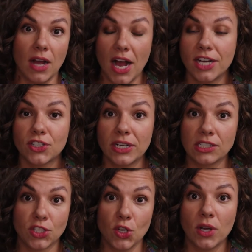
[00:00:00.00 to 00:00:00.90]
100
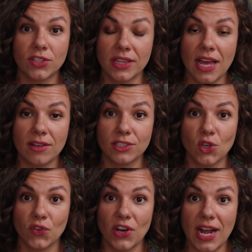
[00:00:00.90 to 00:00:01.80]
and 200,000
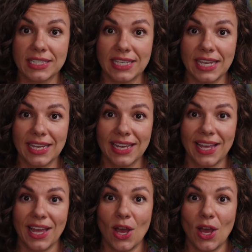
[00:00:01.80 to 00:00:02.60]
over asking?